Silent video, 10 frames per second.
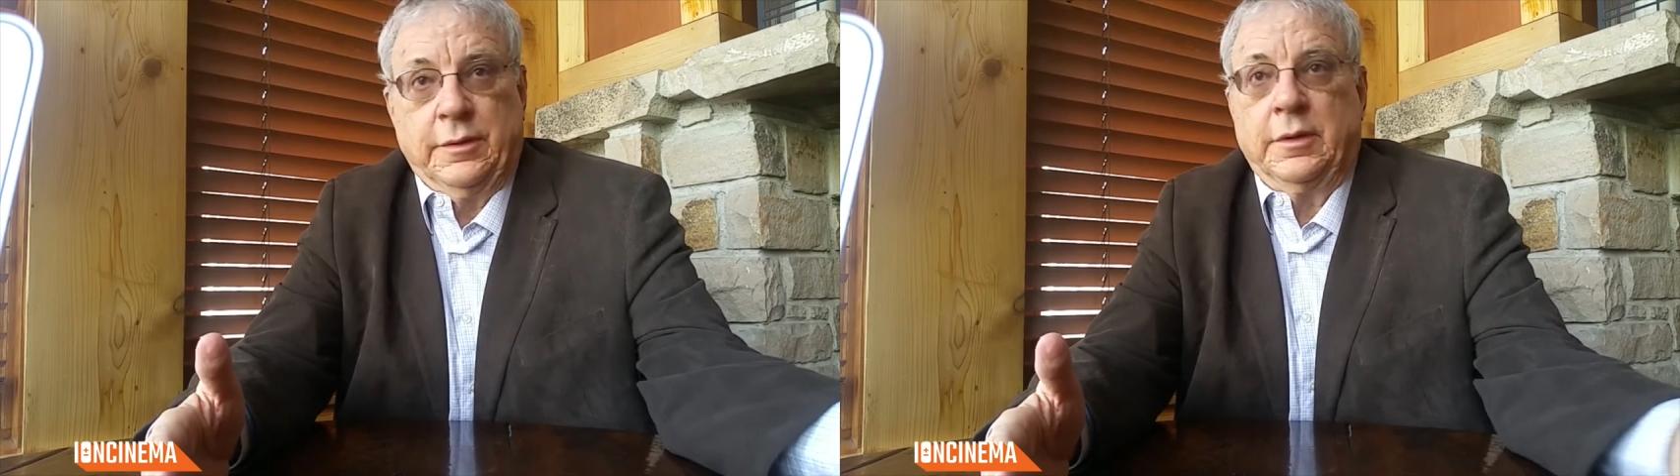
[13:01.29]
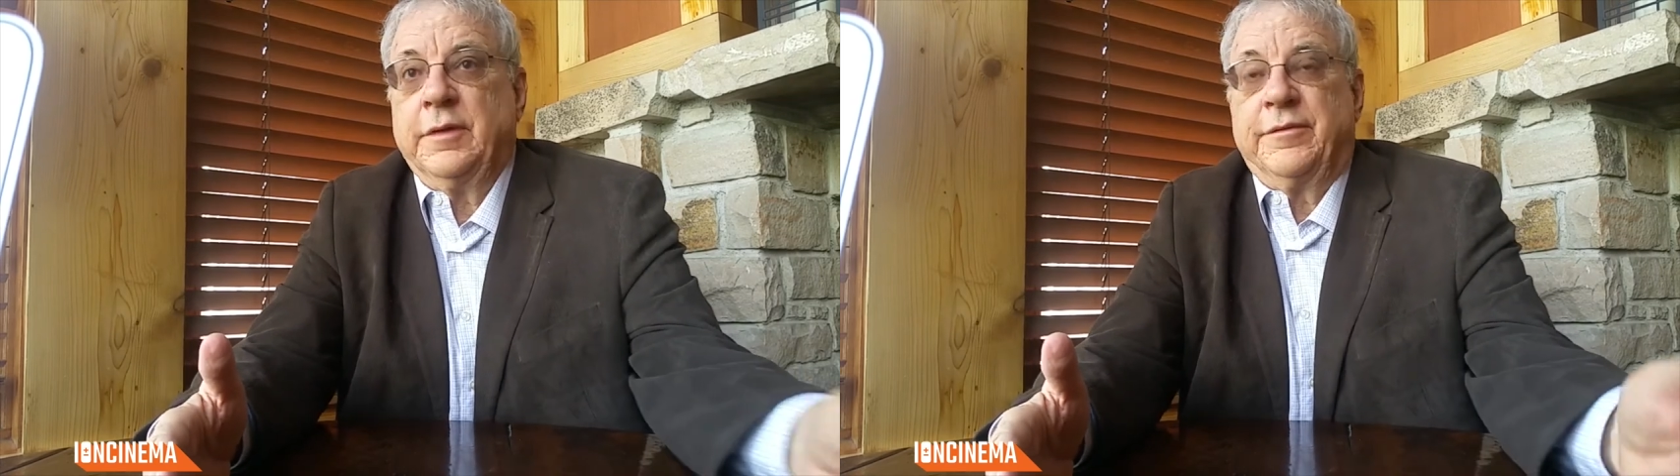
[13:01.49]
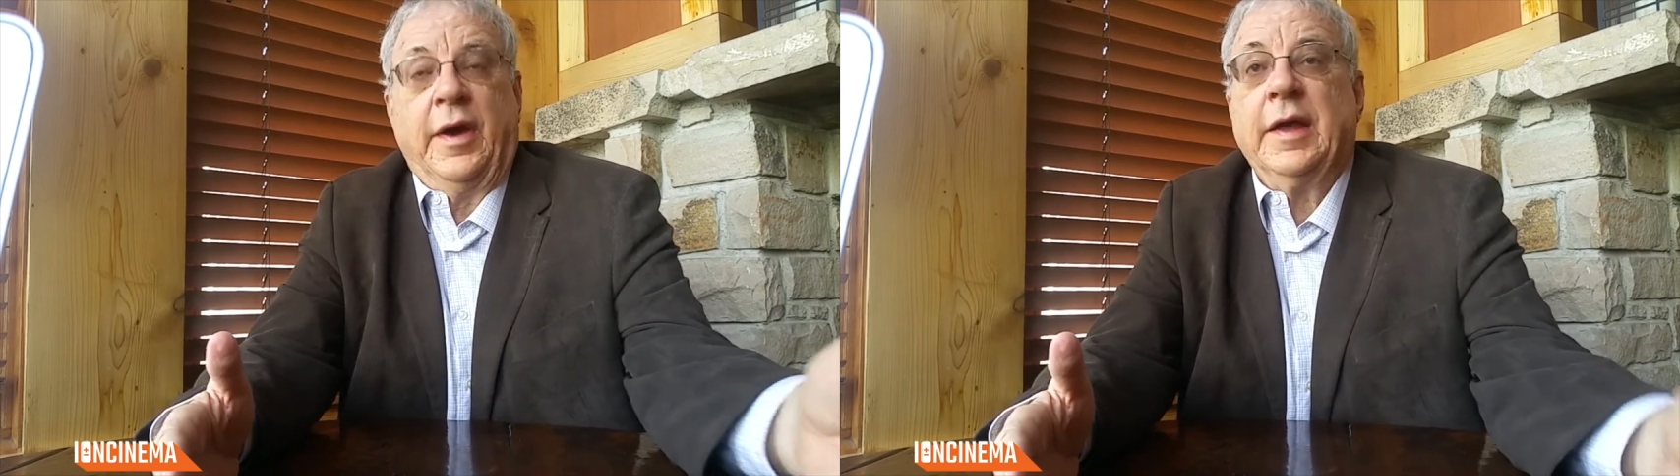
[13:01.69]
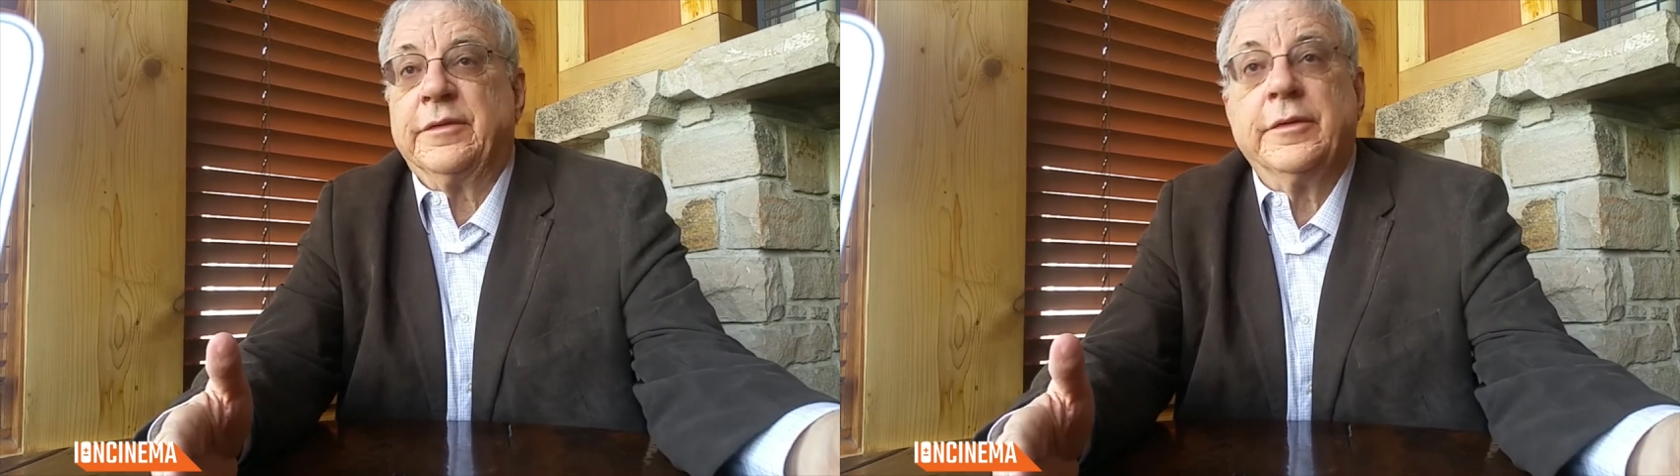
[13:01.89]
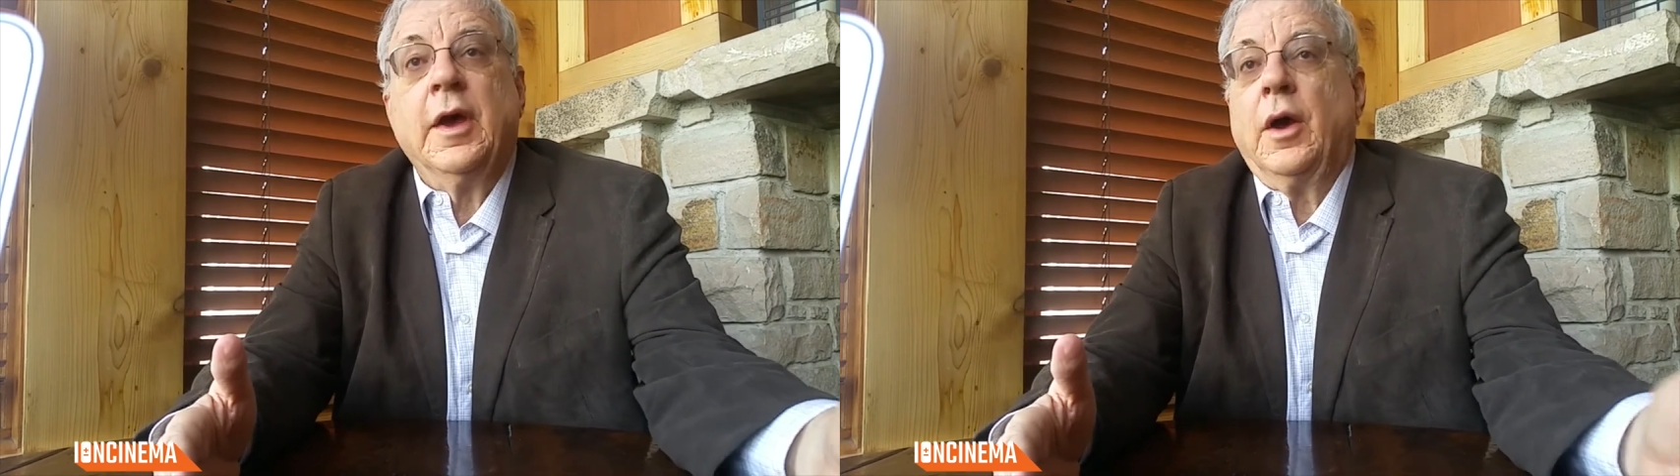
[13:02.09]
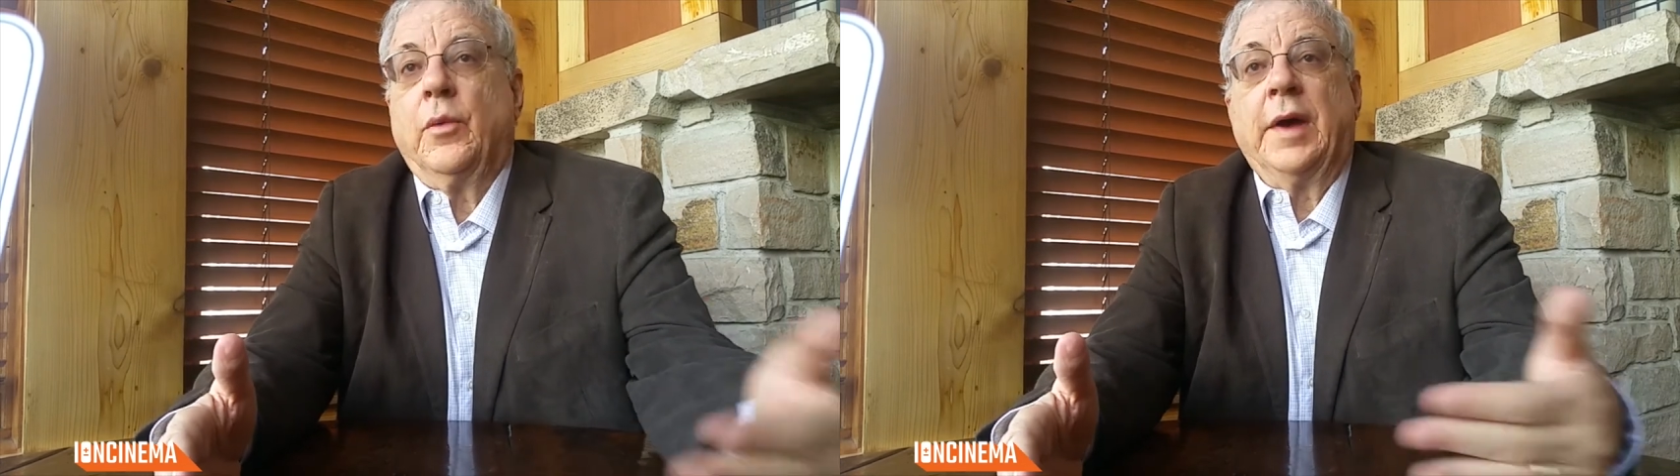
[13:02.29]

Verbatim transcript: or France, uh-huh.